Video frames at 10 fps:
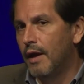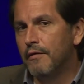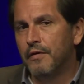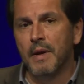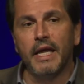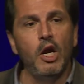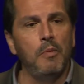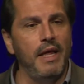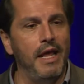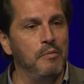From a care
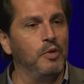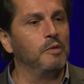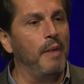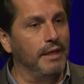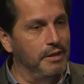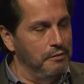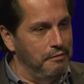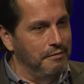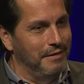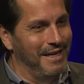planning perspective,
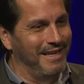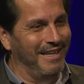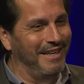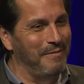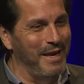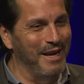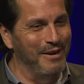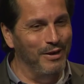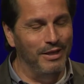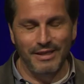being a
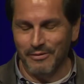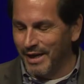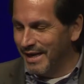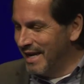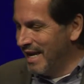nurse, right?